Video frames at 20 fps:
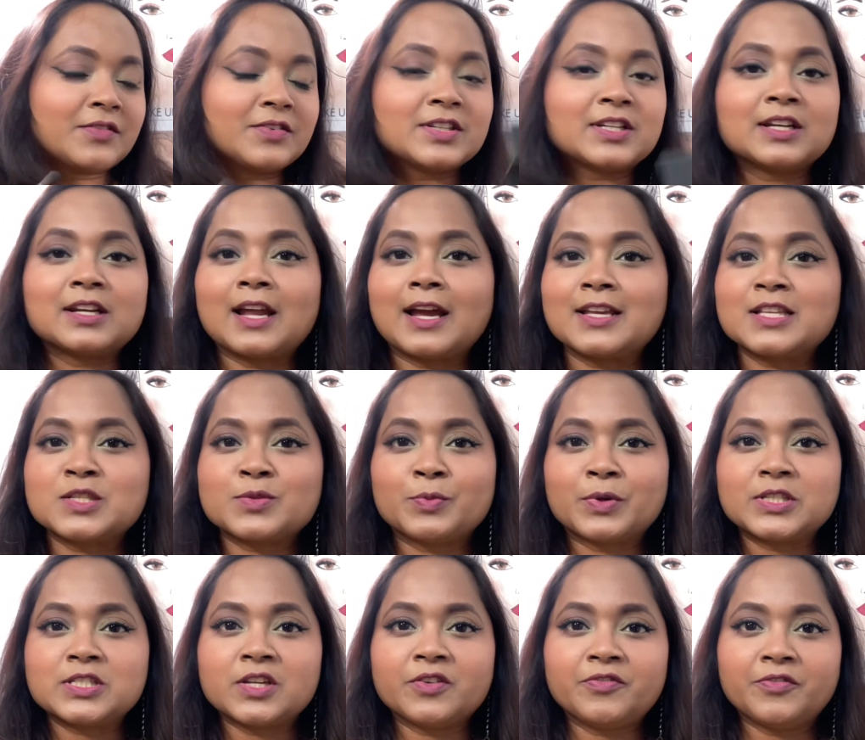a nice
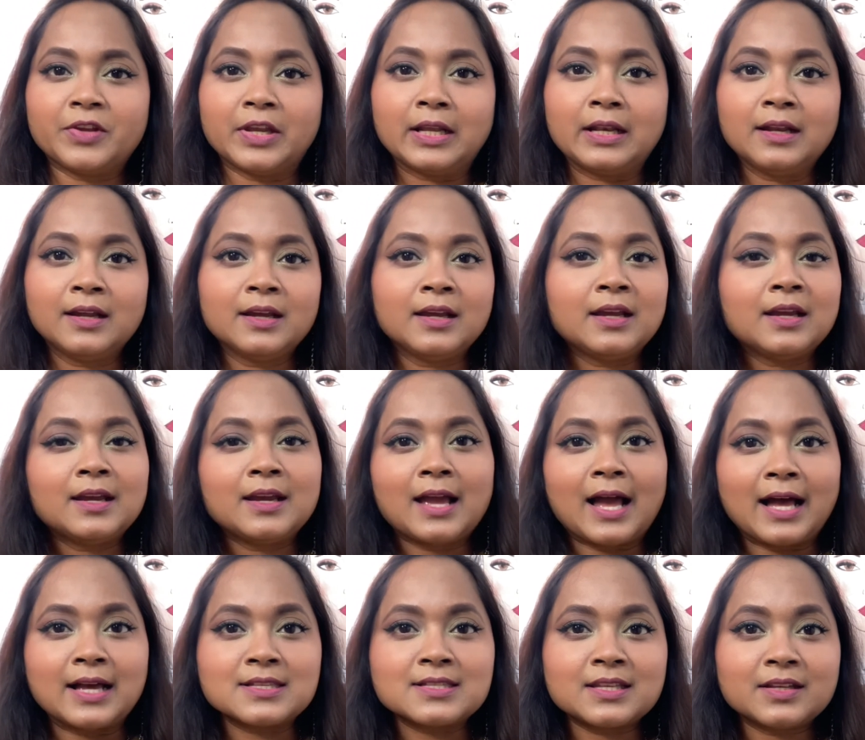smudgy feel,
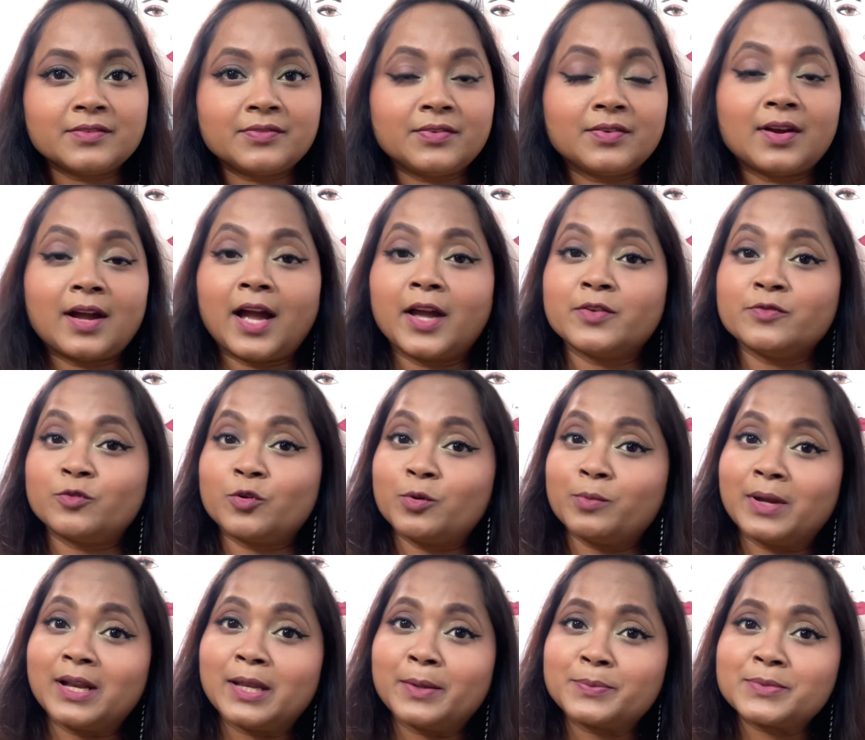as if I wore my
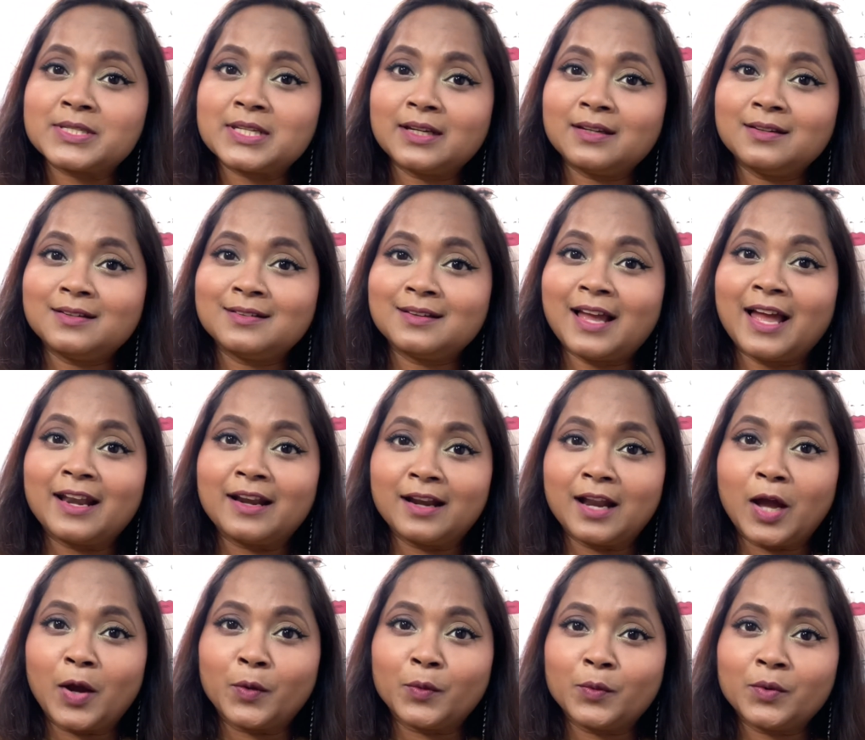lipstick and
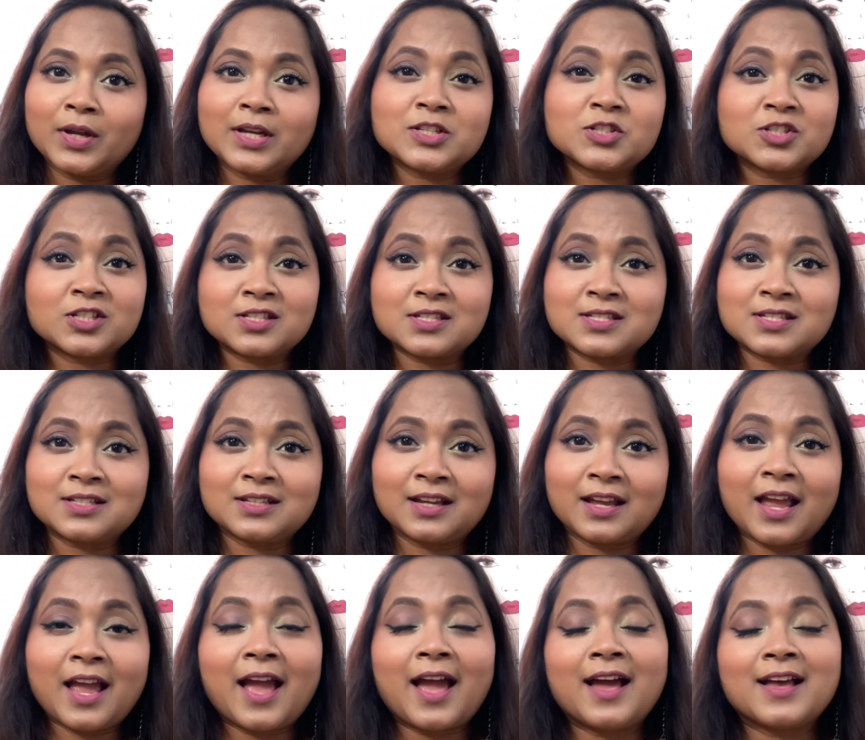now it just
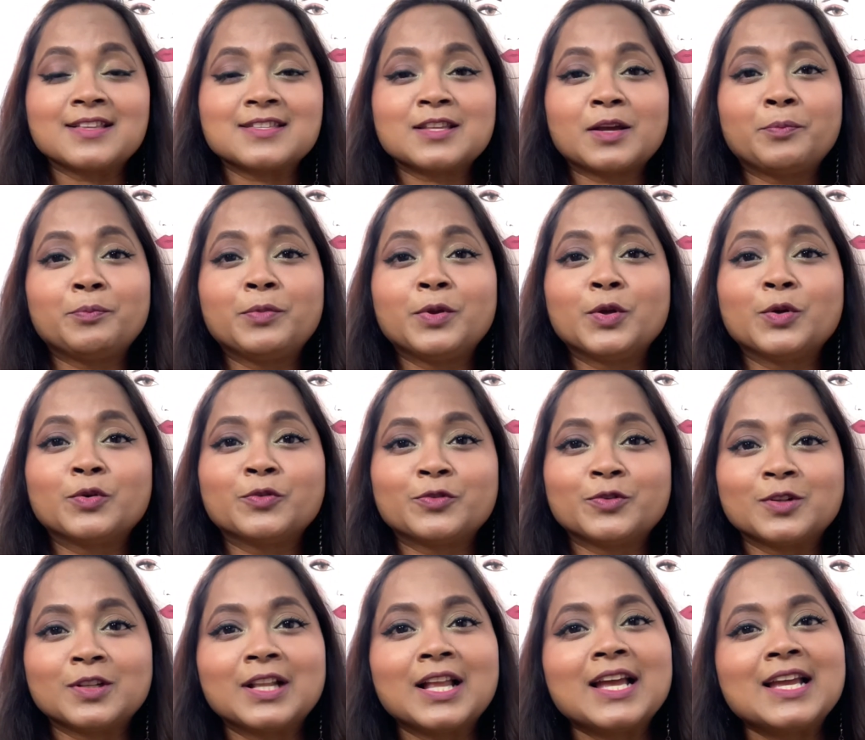has a beautiful
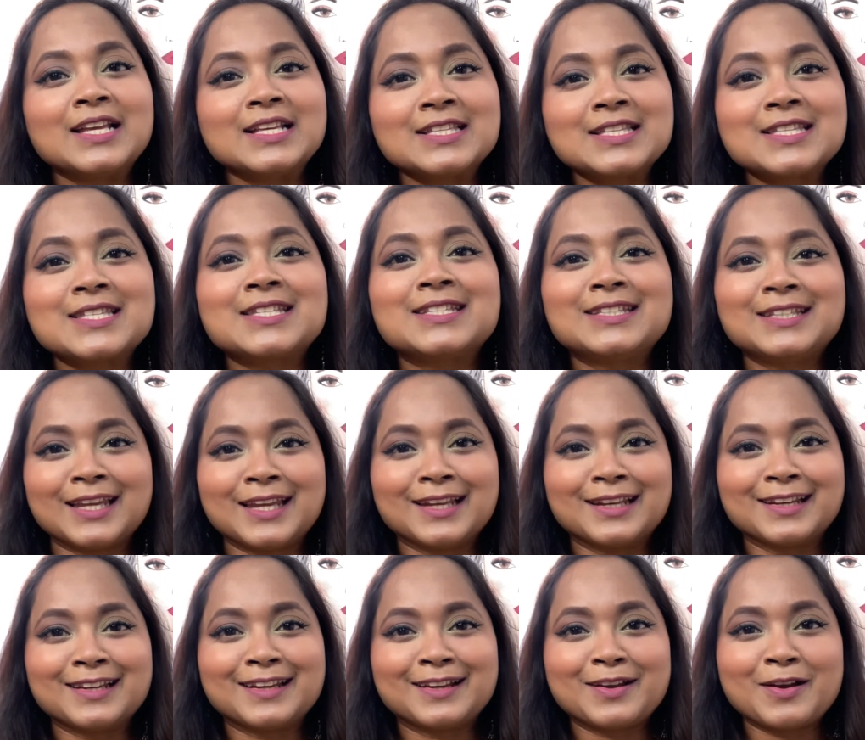stain
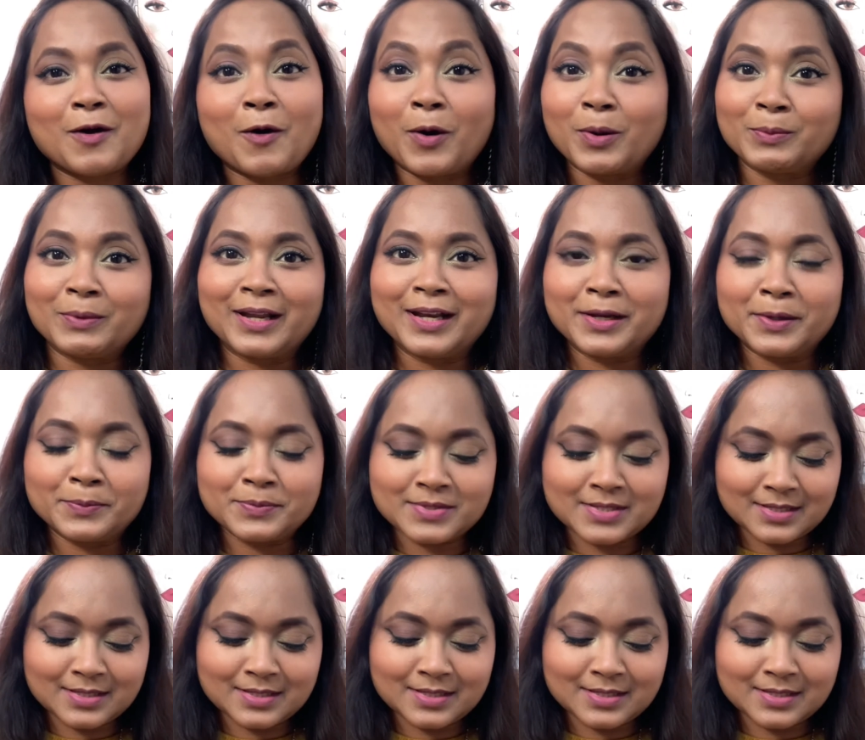on my lips.